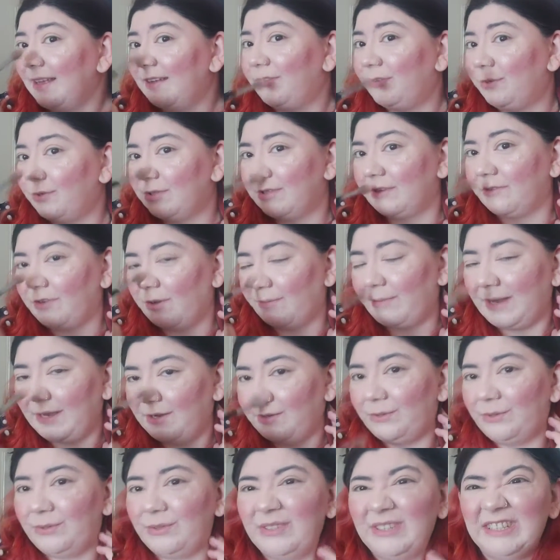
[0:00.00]
Of course, I've got my
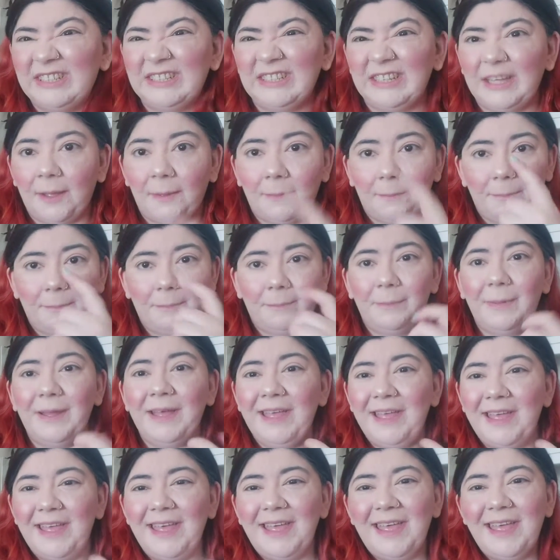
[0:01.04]
little
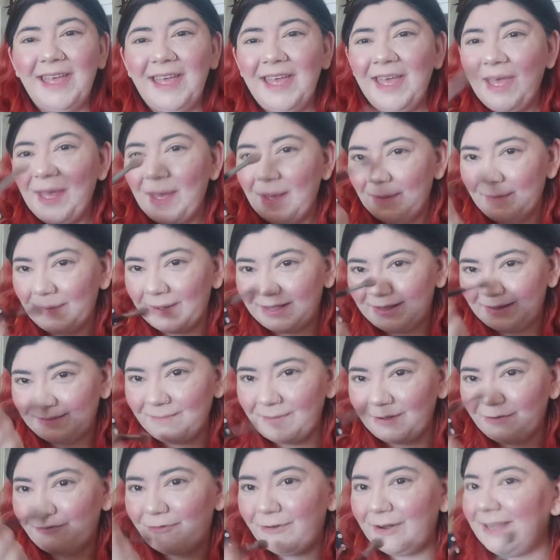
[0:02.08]

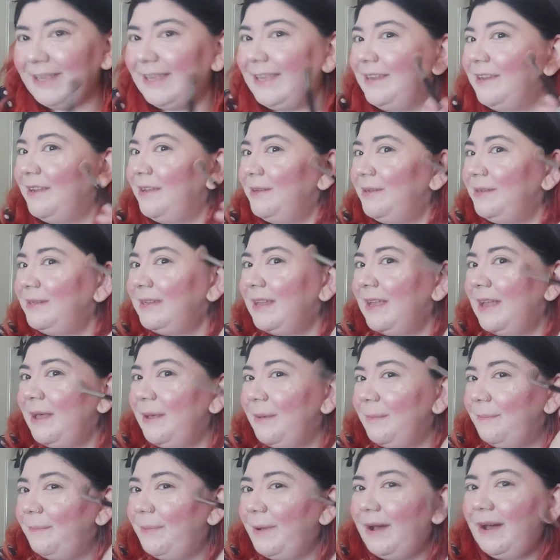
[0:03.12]
my freaky nose,
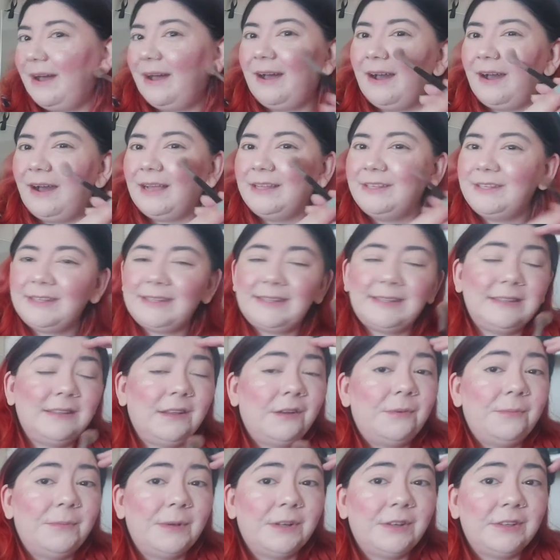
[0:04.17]
but I just,
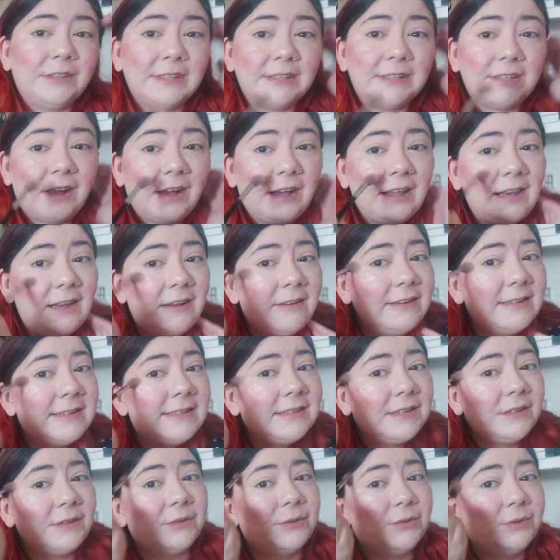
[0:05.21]
oh my god, this highlighter is
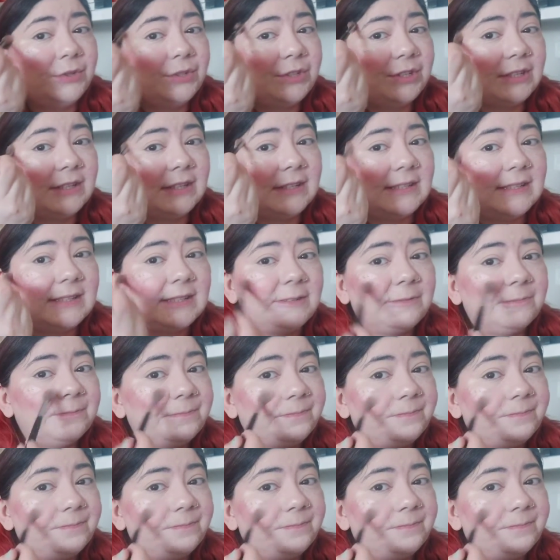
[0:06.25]
so gorgeous.